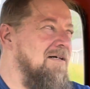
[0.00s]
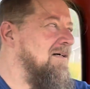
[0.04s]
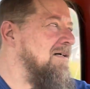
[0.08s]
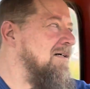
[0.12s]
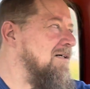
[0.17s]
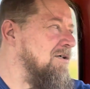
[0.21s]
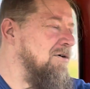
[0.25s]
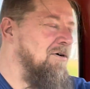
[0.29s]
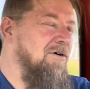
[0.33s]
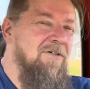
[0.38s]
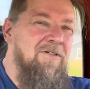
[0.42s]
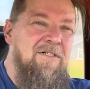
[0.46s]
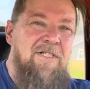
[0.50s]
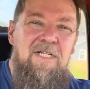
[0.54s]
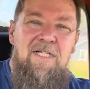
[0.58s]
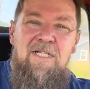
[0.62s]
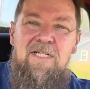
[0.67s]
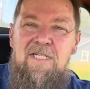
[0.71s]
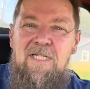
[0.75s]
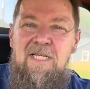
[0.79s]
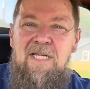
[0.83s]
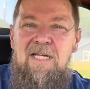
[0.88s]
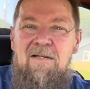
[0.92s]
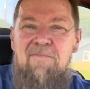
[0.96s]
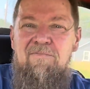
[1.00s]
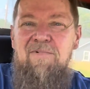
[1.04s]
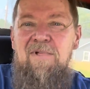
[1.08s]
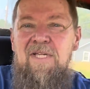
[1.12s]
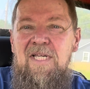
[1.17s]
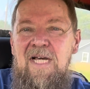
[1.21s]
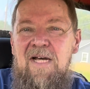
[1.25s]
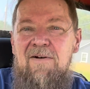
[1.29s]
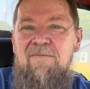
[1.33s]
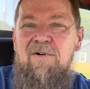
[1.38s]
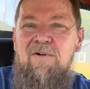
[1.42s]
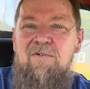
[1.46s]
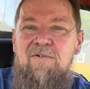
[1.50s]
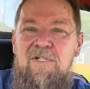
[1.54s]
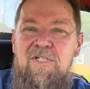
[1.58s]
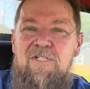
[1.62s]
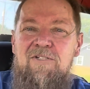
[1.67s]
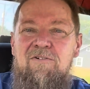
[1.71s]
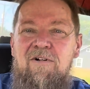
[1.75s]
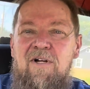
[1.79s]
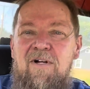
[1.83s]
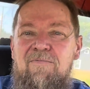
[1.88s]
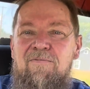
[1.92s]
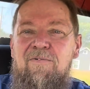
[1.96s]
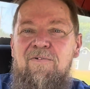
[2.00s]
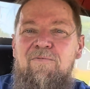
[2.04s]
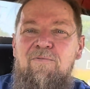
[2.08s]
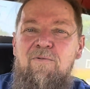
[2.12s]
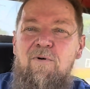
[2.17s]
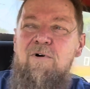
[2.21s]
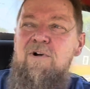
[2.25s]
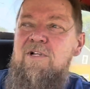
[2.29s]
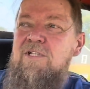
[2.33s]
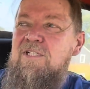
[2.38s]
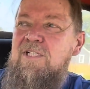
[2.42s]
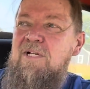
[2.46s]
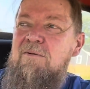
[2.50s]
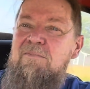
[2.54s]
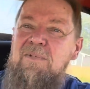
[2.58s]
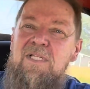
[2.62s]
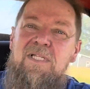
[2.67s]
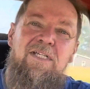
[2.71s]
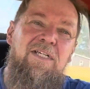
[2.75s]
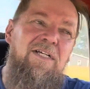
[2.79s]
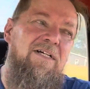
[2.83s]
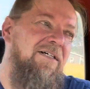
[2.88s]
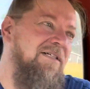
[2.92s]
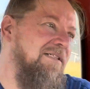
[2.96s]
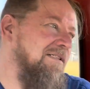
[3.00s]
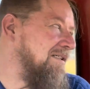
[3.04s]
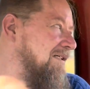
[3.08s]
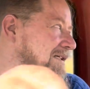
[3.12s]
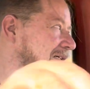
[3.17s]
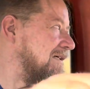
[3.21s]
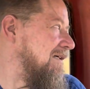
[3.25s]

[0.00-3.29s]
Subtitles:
According to the DMV, I've owned this truck for 40-something years.